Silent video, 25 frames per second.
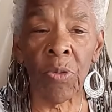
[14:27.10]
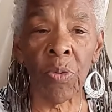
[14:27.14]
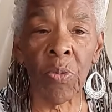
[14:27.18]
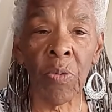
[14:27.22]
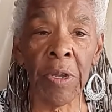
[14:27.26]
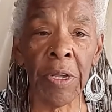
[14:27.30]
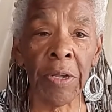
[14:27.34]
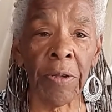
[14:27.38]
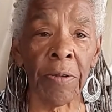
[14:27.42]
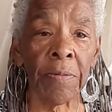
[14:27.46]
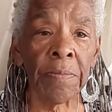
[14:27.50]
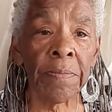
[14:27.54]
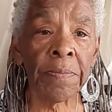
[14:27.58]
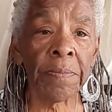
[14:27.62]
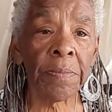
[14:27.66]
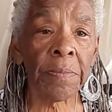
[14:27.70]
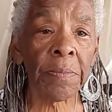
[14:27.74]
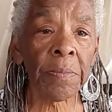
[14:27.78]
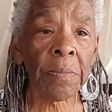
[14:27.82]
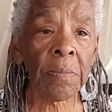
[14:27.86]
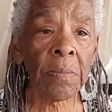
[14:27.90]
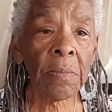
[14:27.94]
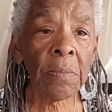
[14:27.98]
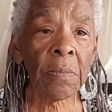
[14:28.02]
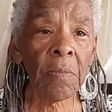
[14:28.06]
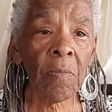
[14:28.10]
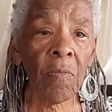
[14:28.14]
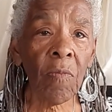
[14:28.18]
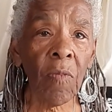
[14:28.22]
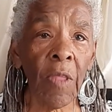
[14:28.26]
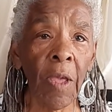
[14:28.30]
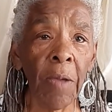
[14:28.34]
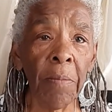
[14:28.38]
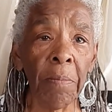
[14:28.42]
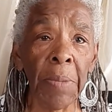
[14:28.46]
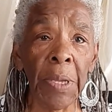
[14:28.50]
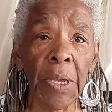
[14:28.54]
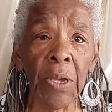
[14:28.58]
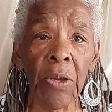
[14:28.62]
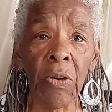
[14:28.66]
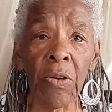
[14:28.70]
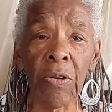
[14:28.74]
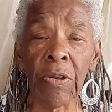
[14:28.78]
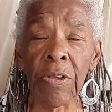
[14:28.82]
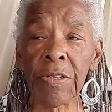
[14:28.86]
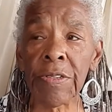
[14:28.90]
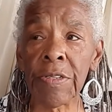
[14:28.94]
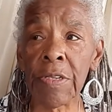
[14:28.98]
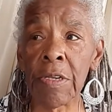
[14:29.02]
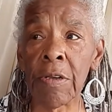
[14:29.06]
wheel
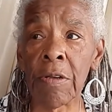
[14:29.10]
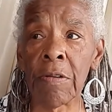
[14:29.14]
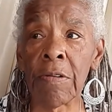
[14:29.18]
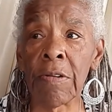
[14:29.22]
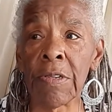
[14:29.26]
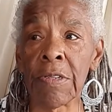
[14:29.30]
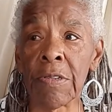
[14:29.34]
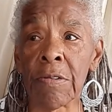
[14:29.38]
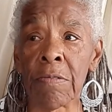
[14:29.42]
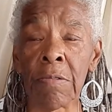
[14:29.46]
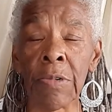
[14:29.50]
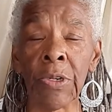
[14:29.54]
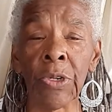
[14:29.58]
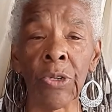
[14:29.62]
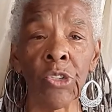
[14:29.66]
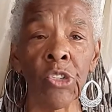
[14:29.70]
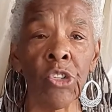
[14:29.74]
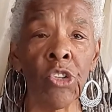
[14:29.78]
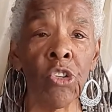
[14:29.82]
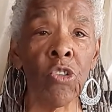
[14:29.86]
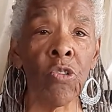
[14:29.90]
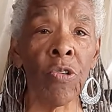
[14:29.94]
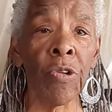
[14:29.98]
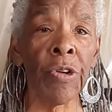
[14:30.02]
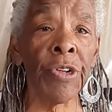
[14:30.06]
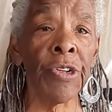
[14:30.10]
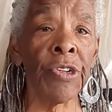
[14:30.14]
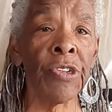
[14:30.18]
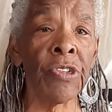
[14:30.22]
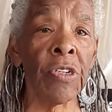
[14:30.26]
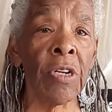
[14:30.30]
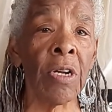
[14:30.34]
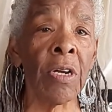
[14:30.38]
because there is a real shortage